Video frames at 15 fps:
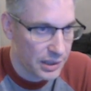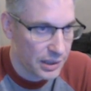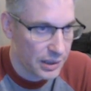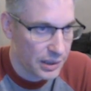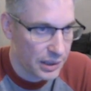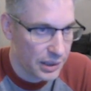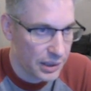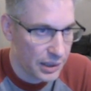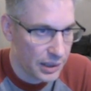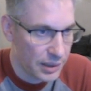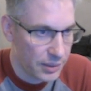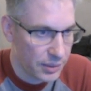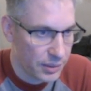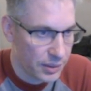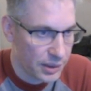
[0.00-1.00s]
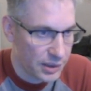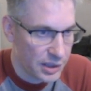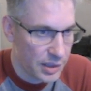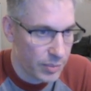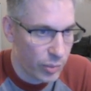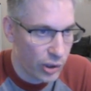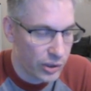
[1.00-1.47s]
the
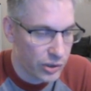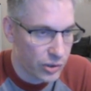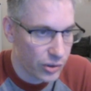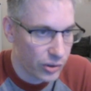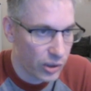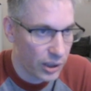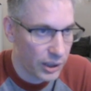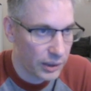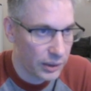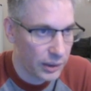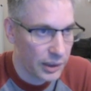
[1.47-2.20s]
D pawns are gone,